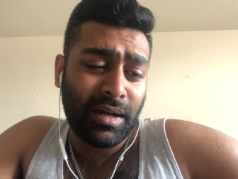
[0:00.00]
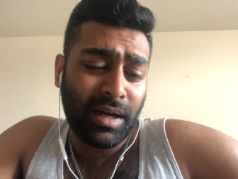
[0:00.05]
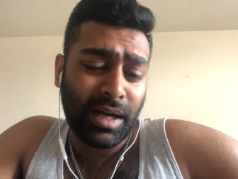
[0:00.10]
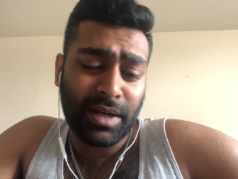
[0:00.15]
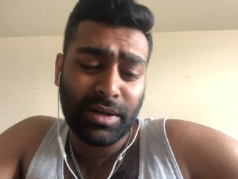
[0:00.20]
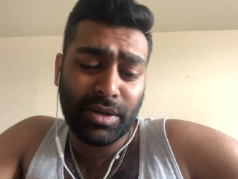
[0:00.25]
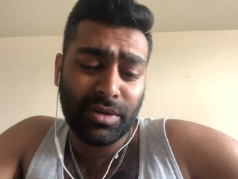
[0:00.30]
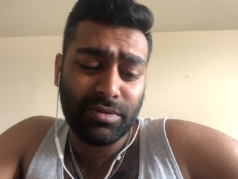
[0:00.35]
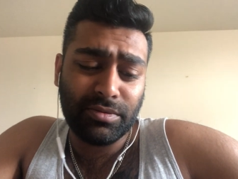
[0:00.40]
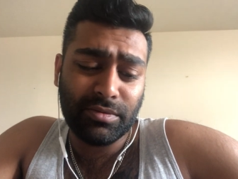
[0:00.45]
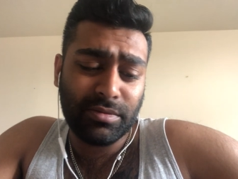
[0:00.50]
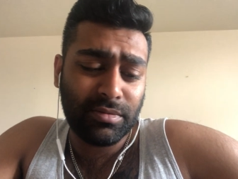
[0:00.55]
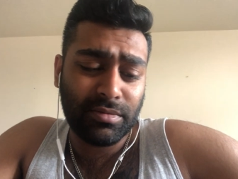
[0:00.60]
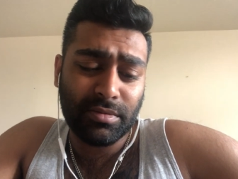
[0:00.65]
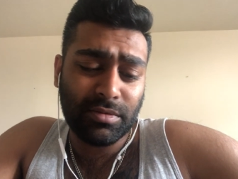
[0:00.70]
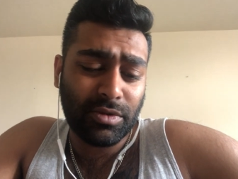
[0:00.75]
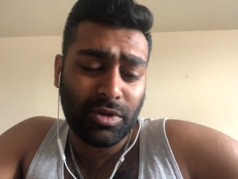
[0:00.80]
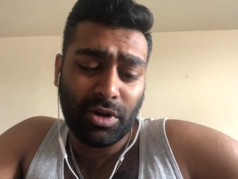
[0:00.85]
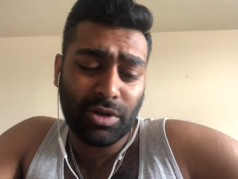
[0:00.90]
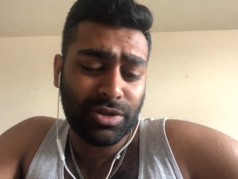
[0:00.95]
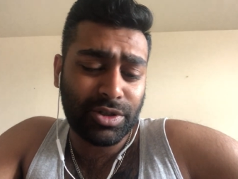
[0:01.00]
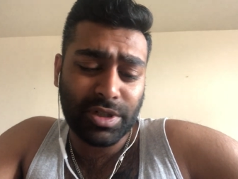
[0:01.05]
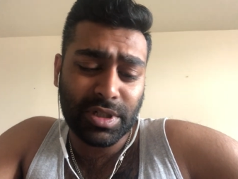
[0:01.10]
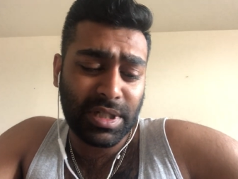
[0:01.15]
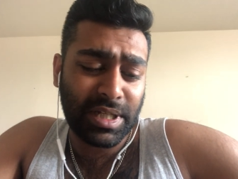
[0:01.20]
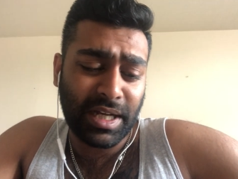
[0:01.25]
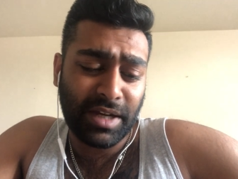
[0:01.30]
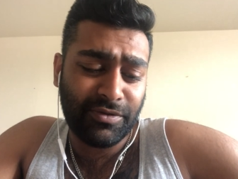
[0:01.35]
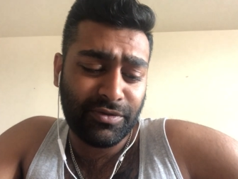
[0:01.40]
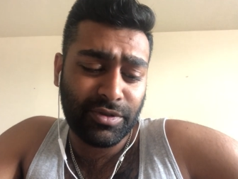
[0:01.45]
I don't
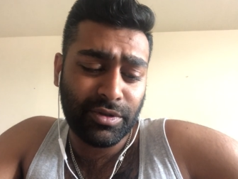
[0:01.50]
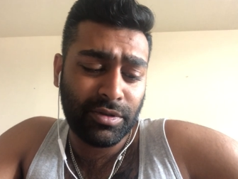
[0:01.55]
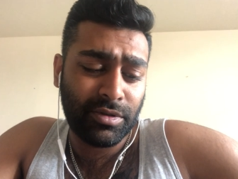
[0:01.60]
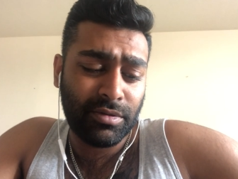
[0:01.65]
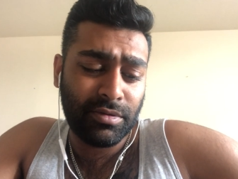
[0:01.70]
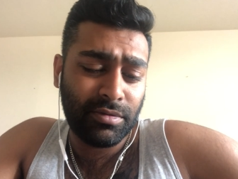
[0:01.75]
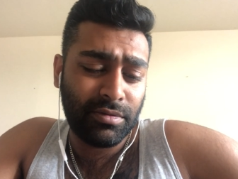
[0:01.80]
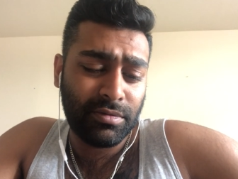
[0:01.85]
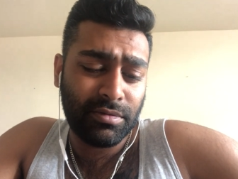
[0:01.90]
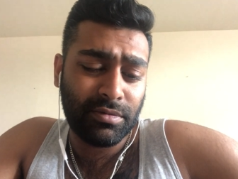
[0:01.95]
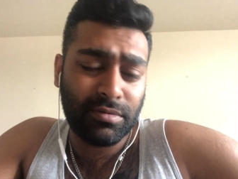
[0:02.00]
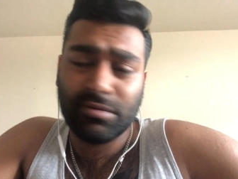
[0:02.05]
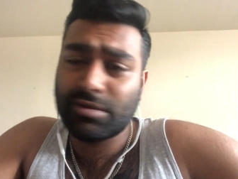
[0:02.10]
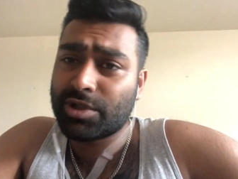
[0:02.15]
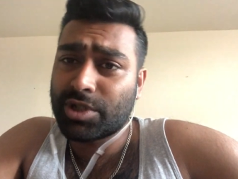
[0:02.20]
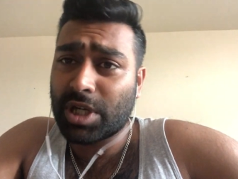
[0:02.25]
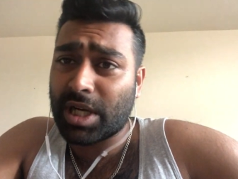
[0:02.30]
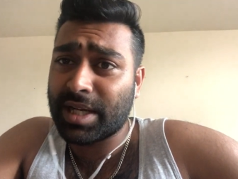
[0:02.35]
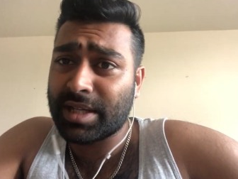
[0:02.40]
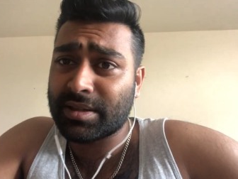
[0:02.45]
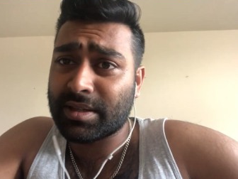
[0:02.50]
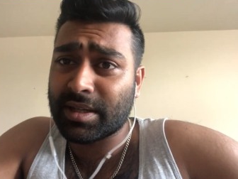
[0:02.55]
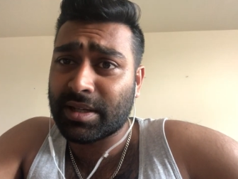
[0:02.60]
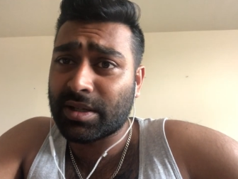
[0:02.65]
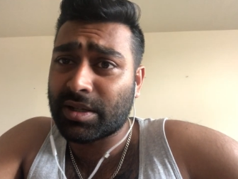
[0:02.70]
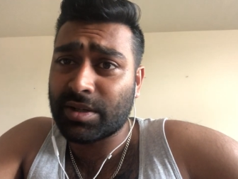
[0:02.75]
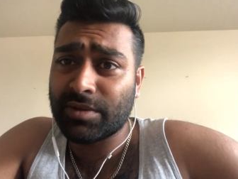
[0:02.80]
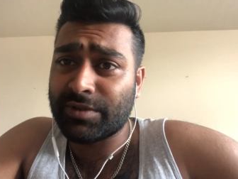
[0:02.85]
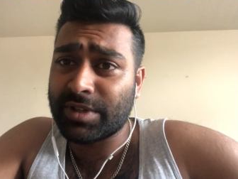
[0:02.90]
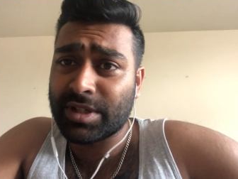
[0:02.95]
consciously have to try and
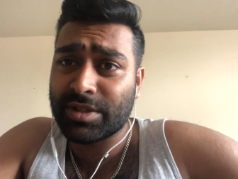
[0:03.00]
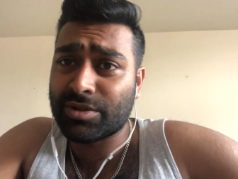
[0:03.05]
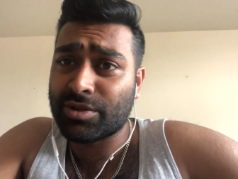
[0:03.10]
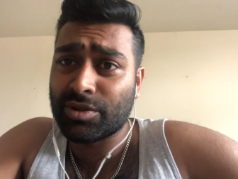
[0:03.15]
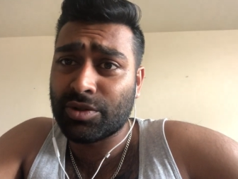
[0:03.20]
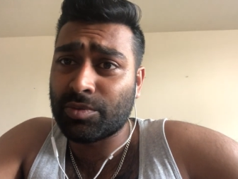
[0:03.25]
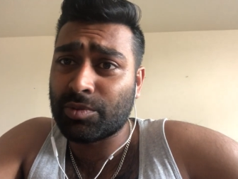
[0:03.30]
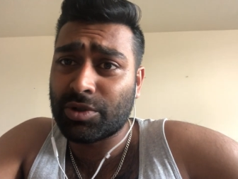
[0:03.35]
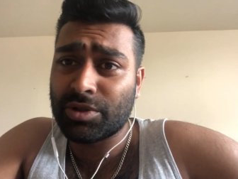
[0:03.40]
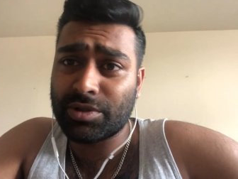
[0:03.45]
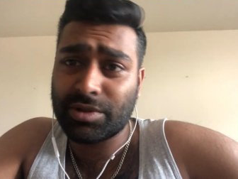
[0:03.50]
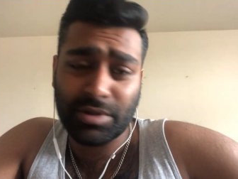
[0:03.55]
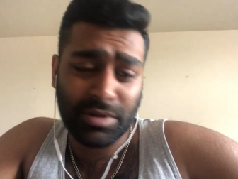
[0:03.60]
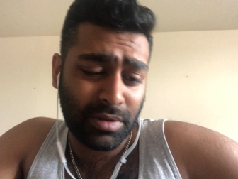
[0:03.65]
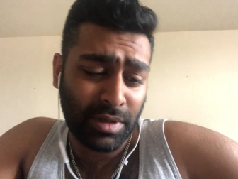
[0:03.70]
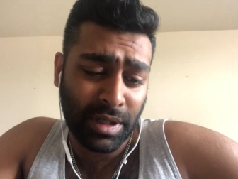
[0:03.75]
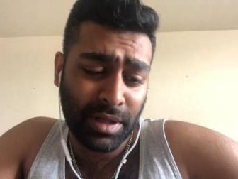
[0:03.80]
think of it too much.